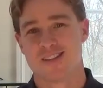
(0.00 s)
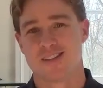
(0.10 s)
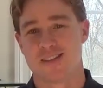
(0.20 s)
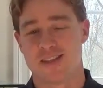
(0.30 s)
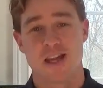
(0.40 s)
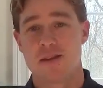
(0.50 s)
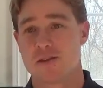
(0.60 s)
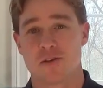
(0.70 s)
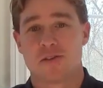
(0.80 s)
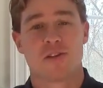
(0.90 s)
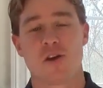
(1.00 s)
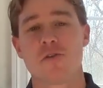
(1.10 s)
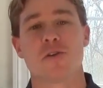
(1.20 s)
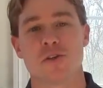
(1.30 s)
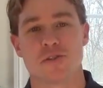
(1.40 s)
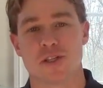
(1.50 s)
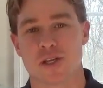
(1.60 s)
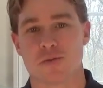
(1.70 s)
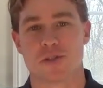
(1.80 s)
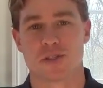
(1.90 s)
they don't even know they're using
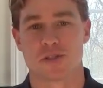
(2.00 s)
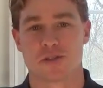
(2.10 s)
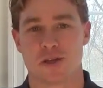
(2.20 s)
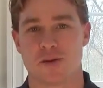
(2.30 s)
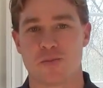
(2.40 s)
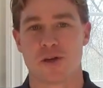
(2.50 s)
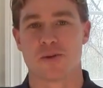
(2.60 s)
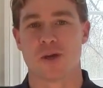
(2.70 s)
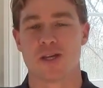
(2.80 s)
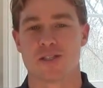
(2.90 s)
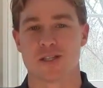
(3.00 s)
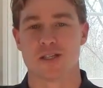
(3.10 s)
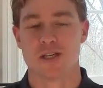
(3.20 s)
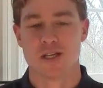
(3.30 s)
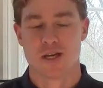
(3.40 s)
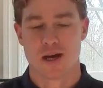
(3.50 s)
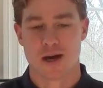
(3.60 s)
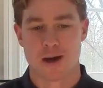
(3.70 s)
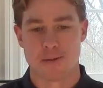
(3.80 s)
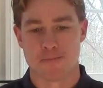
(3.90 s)
it, which is pretty amazing.
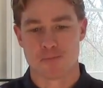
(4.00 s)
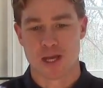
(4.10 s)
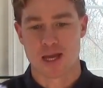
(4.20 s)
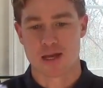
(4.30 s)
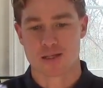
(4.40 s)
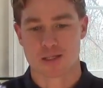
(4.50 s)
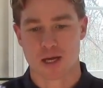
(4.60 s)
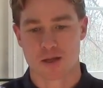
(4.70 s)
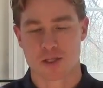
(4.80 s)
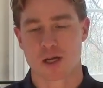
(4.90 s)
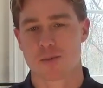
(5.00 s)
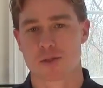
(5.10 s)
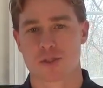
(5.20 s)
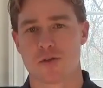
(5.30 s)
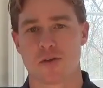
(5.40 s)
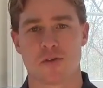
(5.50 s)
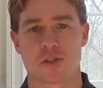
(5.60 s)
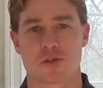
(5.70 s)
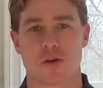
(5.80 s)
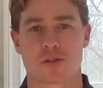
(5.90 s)
And I'll talk about the 2 different
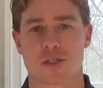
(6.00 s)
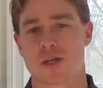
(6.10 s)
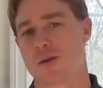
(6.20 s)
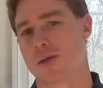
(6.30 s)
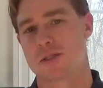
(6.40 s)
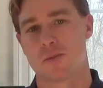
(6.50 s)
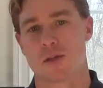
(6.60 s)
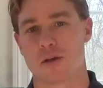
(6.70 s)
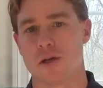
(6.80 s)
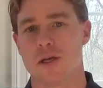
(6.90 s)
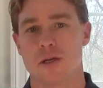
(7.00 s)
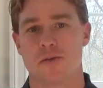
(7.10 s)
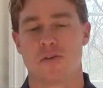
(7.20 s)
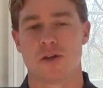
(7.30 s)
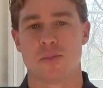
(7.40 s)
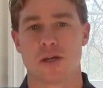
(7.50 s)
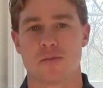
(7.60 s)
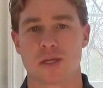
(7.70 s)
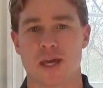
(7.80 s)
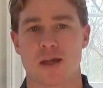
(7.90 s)
strokes. I'll talk about some other fundamental
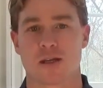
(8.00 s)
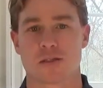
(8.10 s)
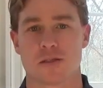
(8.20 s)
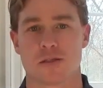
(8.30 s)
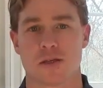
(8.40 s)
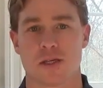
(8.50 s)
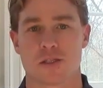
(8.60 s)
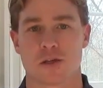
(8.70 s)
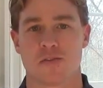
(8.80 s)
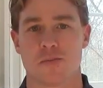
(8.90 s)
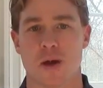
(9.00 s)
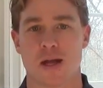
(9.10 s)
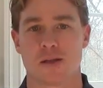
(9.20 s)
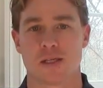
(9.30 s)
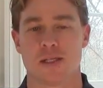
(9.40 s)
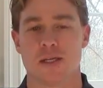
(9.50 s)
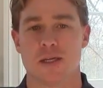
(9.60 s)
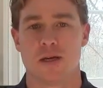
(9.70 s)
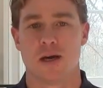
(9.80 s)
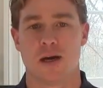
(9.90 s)
mechanics in surfing paddling.
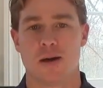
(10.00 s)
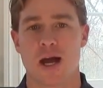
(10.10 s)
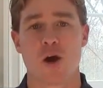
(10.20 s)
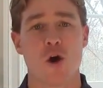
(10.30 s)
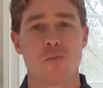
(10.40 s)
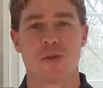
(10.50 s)
I hope